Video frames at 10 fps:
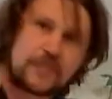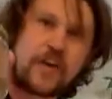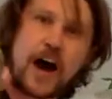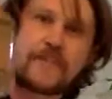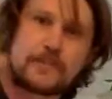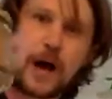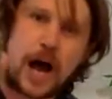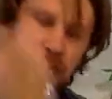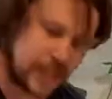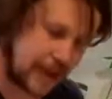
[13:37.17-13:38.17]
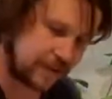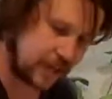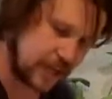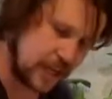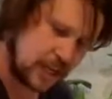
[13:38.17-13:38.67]
5 Spice
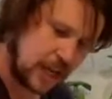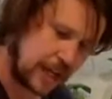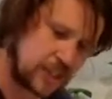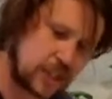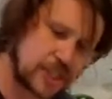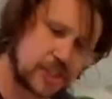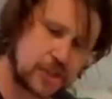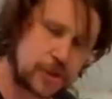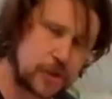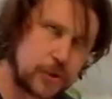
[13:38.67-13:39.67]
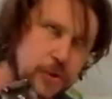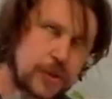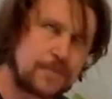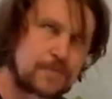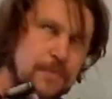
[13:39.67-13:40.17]
Heavenly. And just to
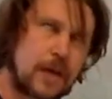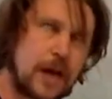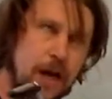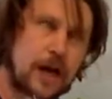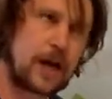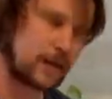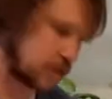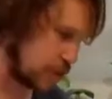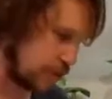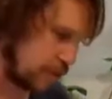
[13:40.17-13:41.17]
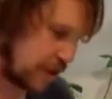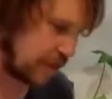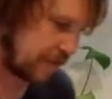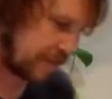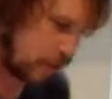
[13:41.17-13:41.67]

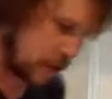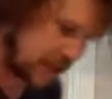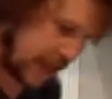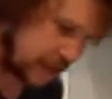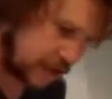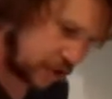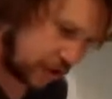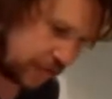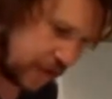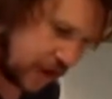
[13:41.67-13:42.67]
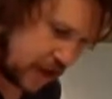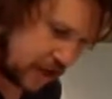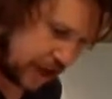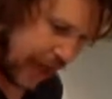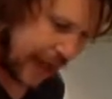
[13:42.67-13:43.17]
reinforce that sort of
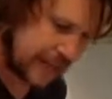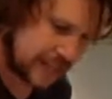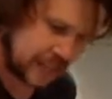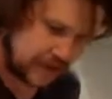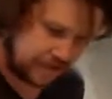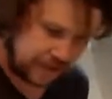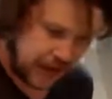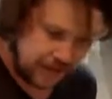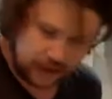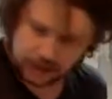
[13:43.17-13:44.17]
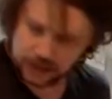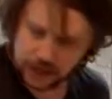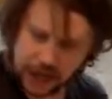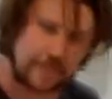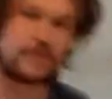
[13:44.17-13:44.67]
aniseed flavor, I have